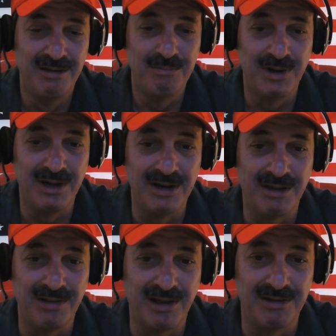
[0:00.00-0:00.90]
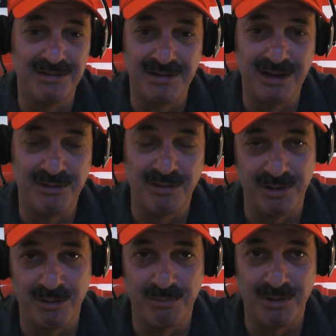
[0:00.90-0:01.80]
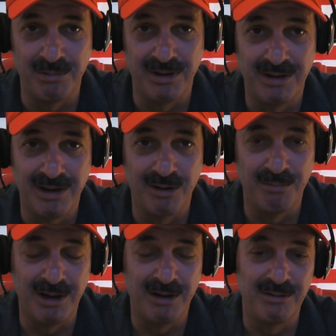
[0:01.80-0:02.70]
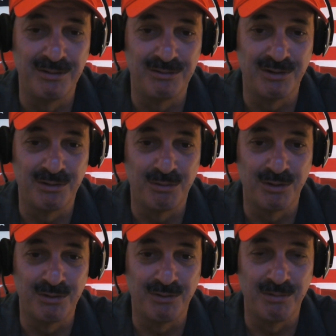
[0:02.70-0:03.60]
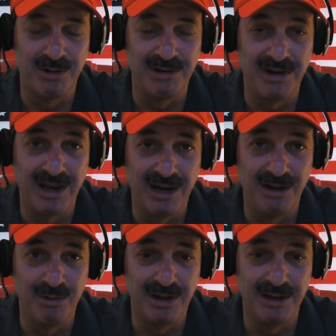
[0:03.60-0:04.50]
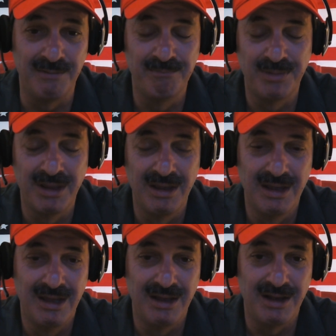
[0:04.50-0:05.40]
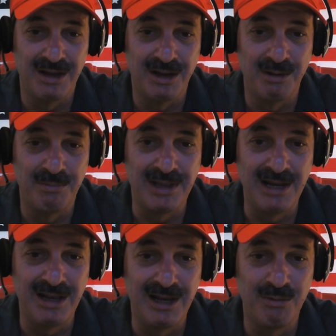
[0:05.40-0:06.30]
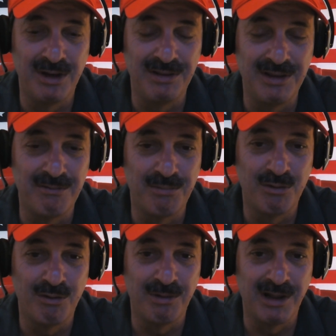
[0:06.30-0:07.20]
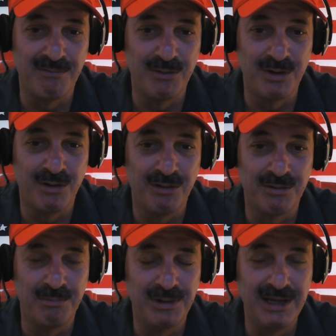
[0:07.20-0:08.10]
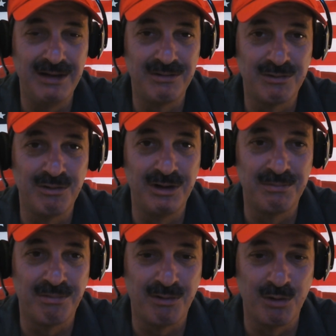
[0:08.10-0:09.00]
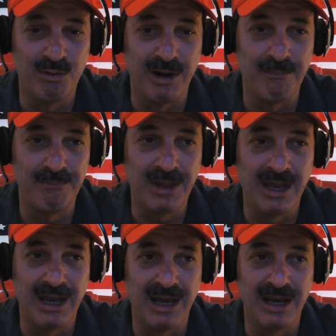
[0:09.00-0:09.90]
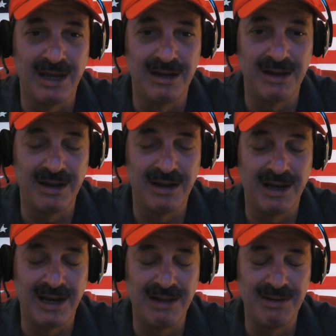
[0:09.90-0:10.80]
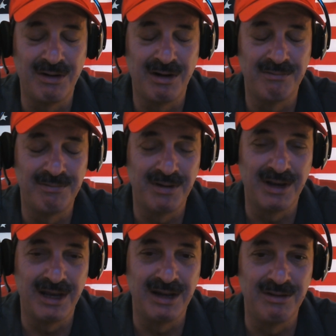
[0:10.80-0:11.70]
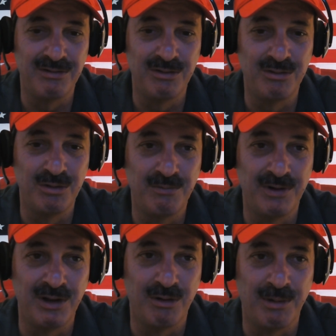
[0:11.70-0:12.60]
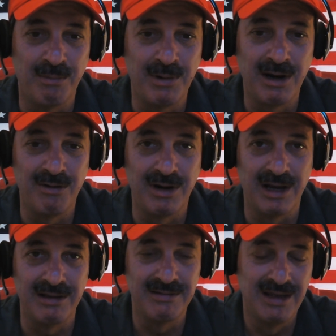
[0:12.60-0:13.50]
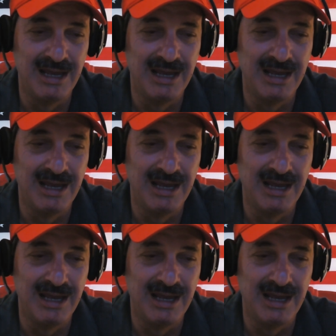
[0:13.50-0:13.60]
But nonetheless, they generally don't probably care about construction workers very much anyway. They have a program in California called Complete Streets Program, and I got that off, again, his YouTube video about Paradise.